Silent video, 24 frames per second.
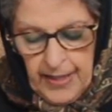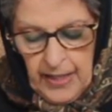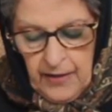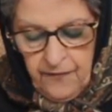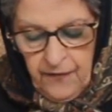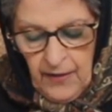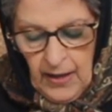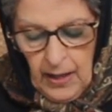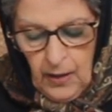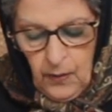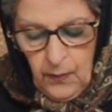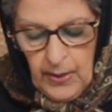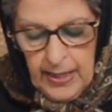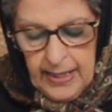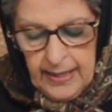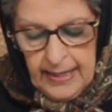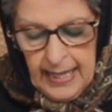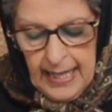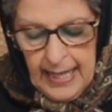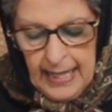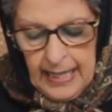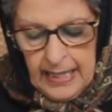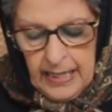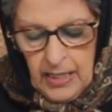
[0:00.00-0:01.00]
following
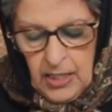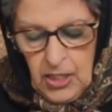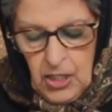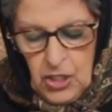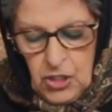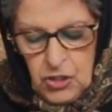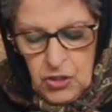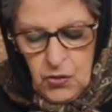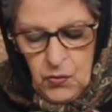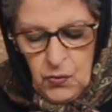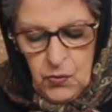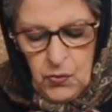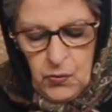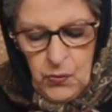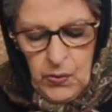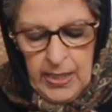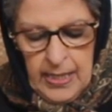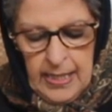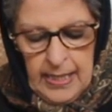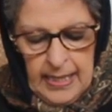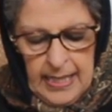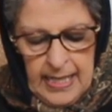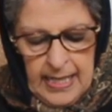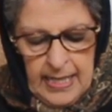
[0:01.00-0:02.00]
that, so you
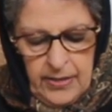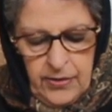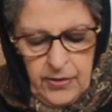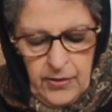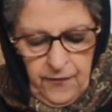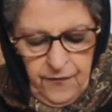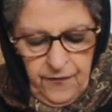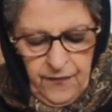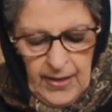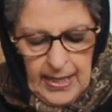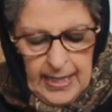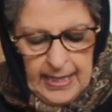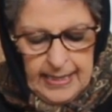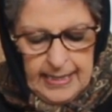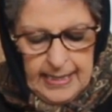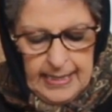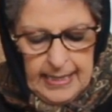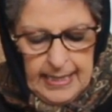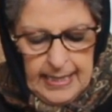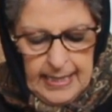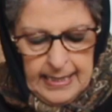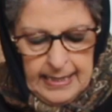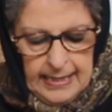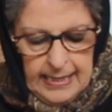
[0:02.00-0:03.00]
can either find it
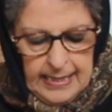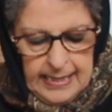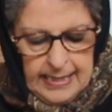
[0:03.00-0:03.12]
in the